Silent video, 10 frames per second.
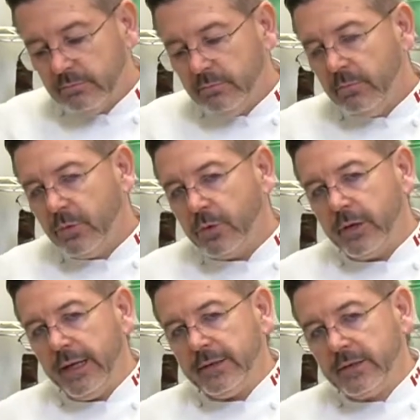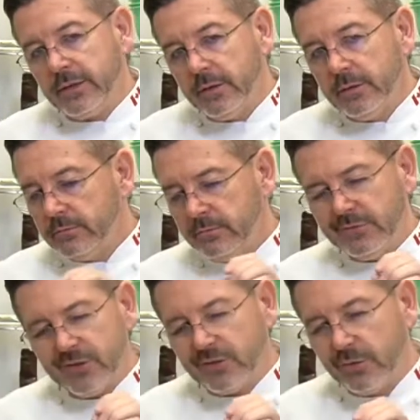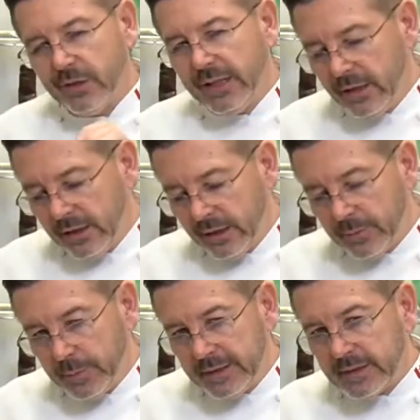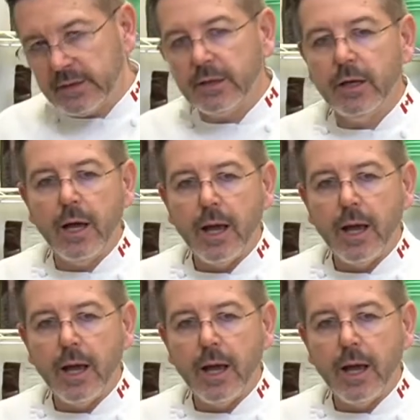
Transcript: more or less just to little pieces,